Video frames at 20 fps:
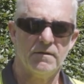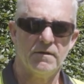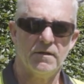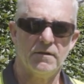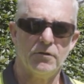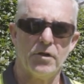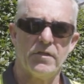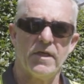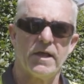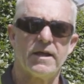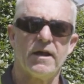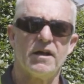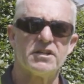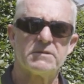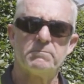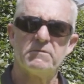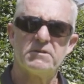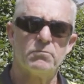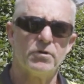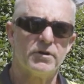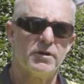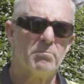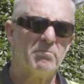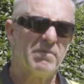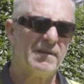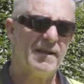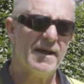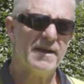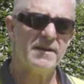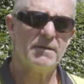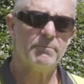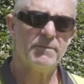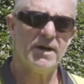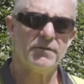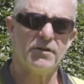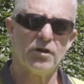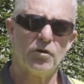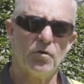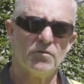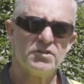A lot of the customers would complain about
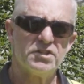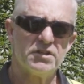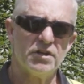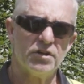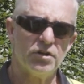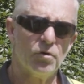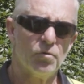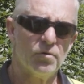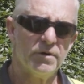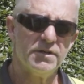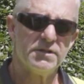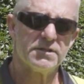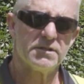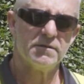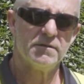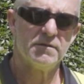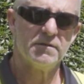the constant noise.